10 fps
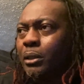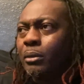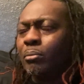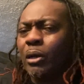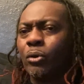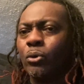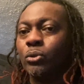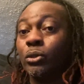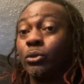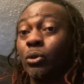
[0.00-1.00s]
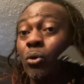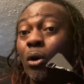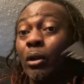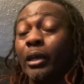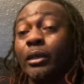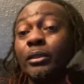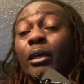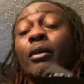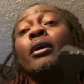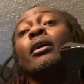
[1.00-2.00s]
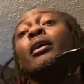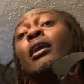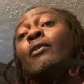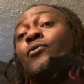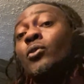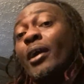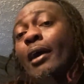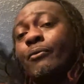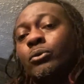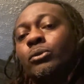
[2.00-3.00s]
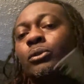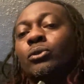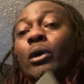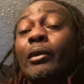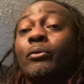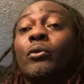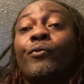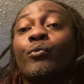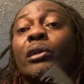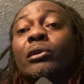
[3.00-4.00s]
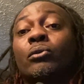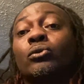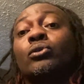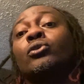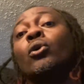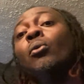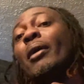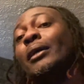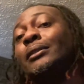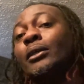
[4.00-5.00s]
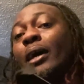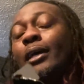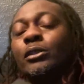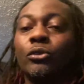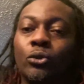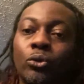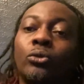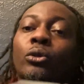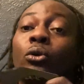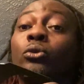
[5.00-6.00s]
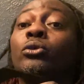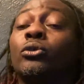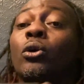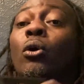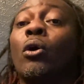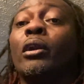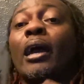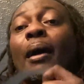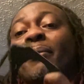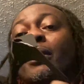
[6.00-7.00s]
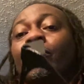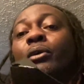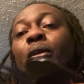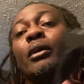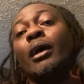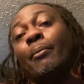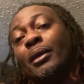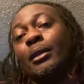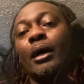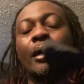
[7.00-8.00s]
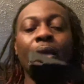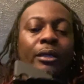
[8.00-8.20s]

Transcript: My cruise control, all that good stuff. If you have cruise control, I don't know if I'm running cruise control. Mine still has cruise control on it. I may run it, I may not.